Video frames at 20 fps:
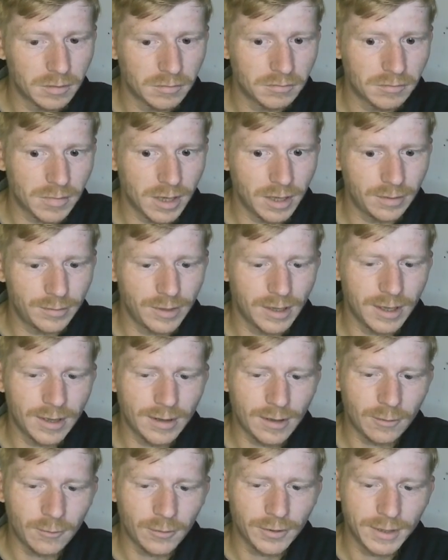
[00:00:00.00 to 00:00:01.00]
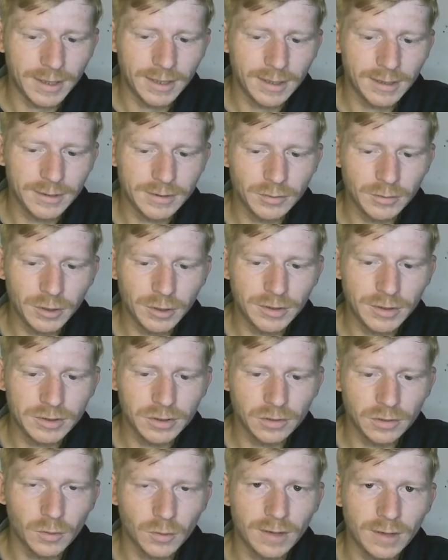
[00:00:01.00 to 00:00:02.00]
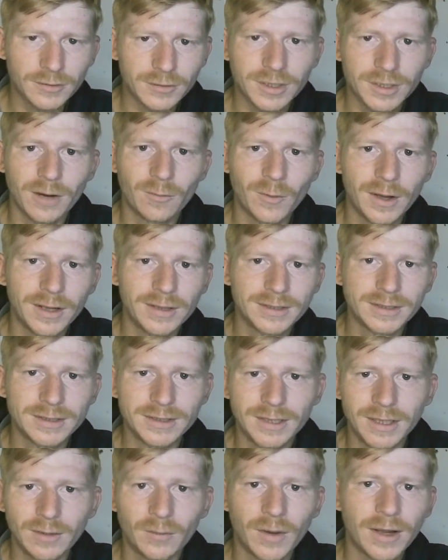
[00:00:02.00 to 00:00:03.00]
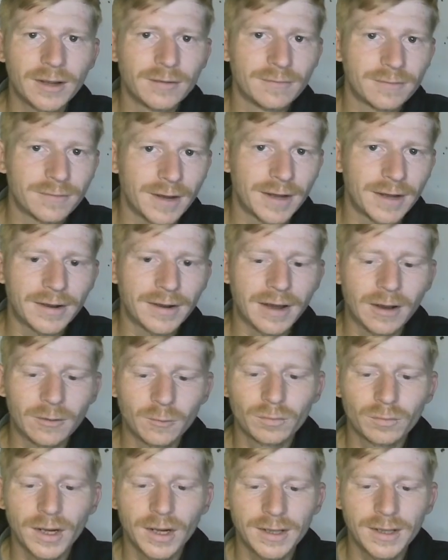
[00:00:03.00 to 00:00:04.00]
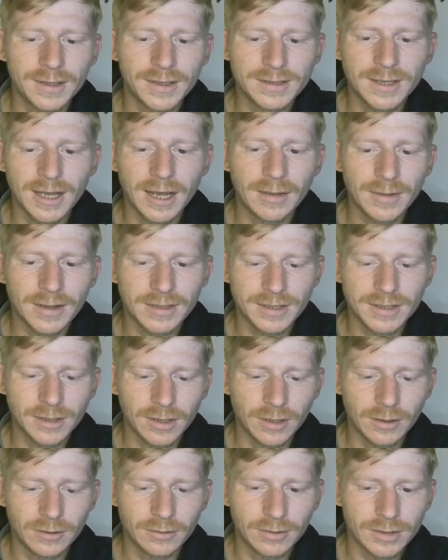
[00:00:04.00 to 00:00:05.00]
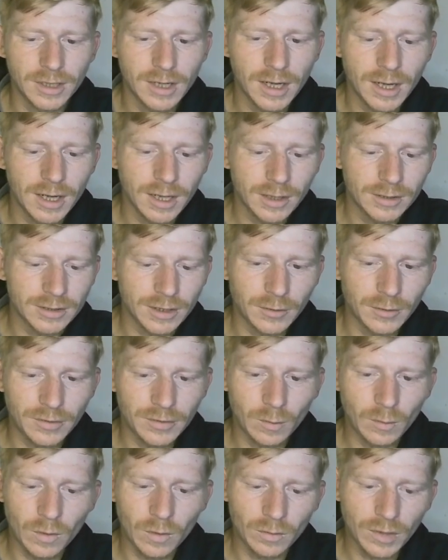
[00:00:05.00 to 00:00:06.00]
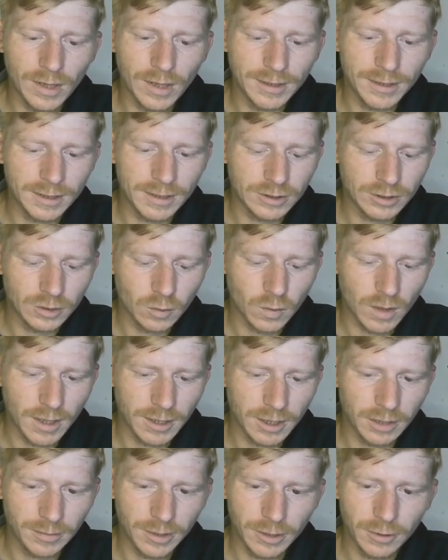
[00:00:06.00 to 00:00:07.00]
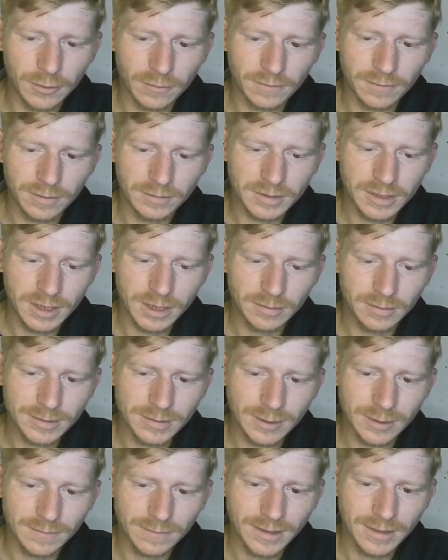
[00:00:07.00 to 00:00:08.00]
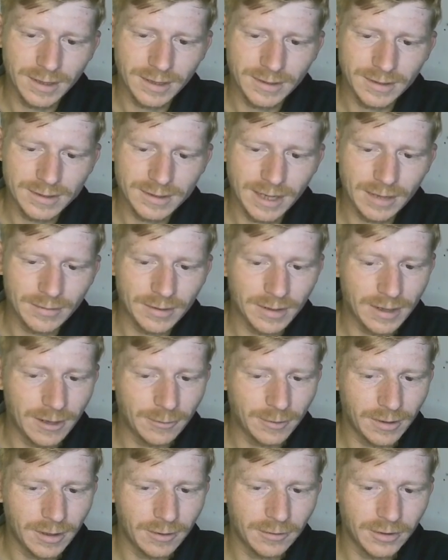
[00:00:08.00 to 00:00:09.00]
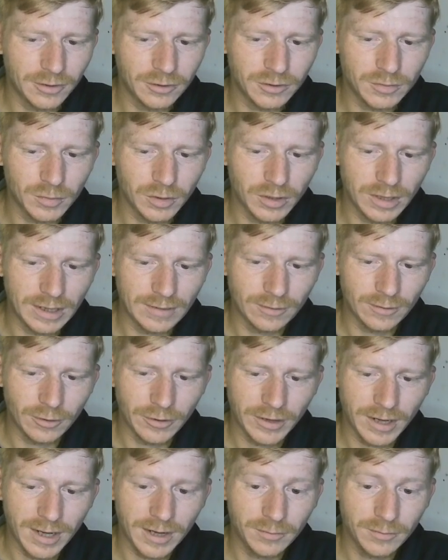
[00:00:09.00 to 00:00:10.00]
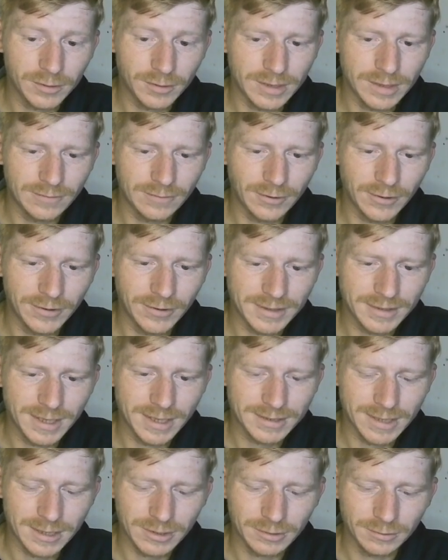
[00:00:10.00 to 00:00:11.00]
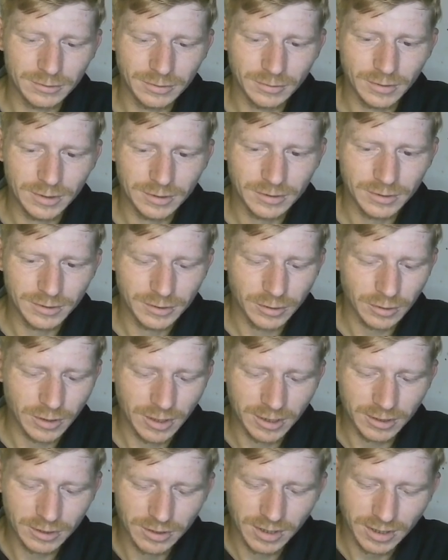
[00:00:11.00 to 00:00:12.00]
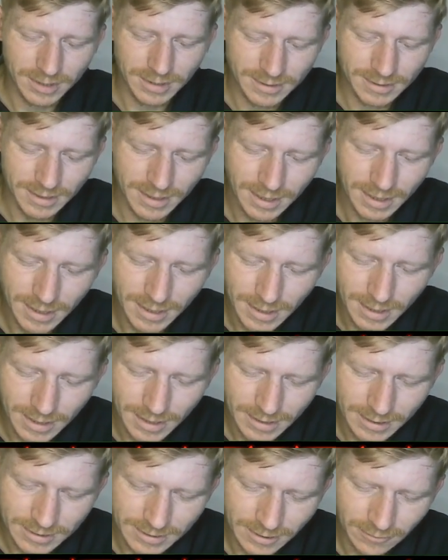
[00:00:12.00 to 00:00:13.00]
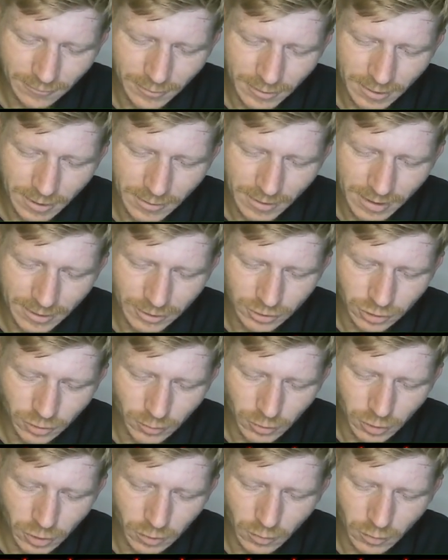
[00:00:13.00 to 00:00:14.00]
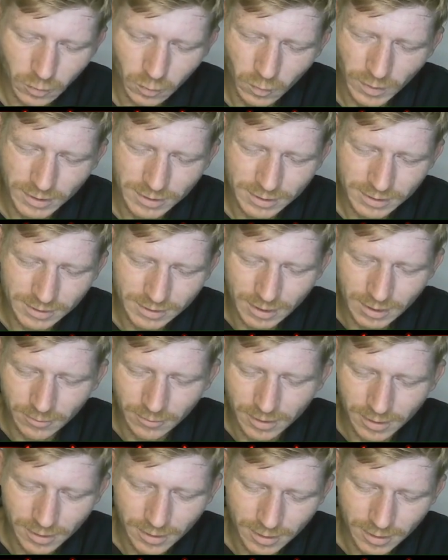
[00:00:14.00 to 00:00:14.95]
maybe get that one healing some units up. We'll have to try and wait and see, wait and find out, play this game as it goes, because I don't think one Blade Dancer is quite going to be enough for him to keep himself in it in this game. And there we go, he does put the level on it, and he puts the level on his Knight Statue as well, so he's not got any dryads there. Let's see if we can go ahead and drop a couple of witches, shall we?